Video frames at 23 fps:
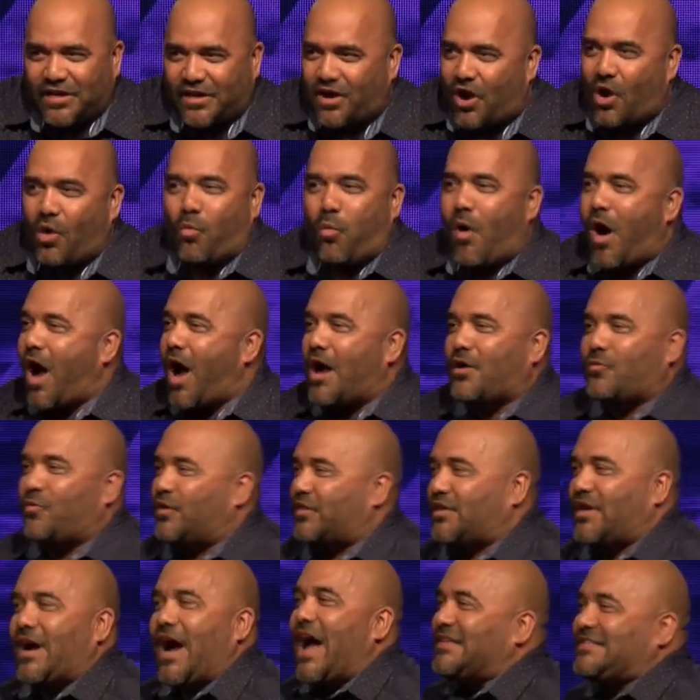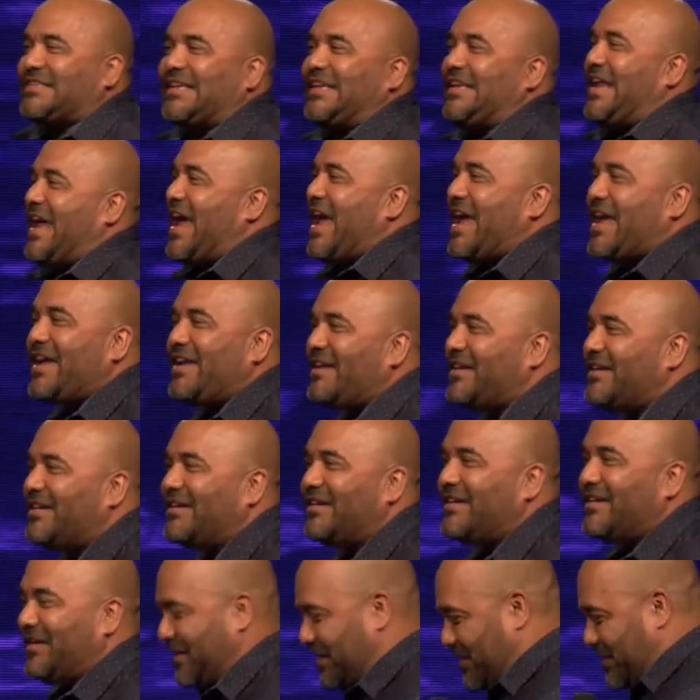in our walk with God today.
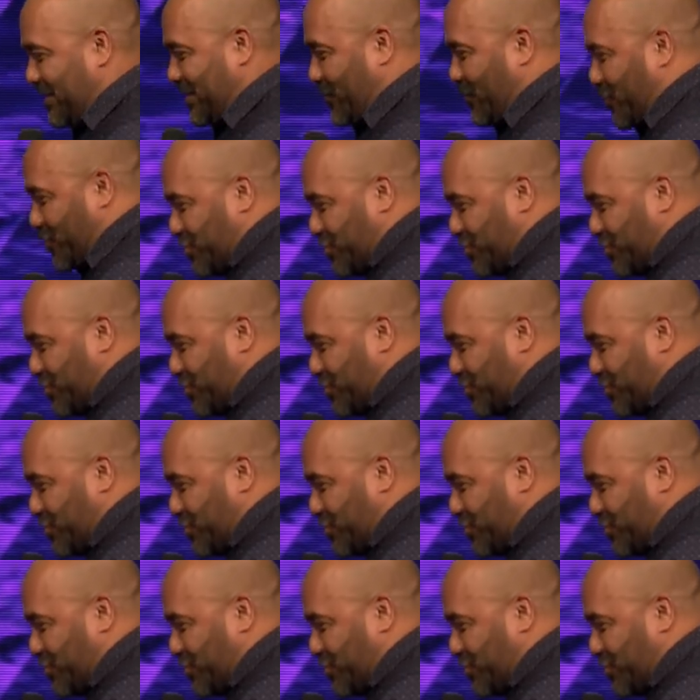We're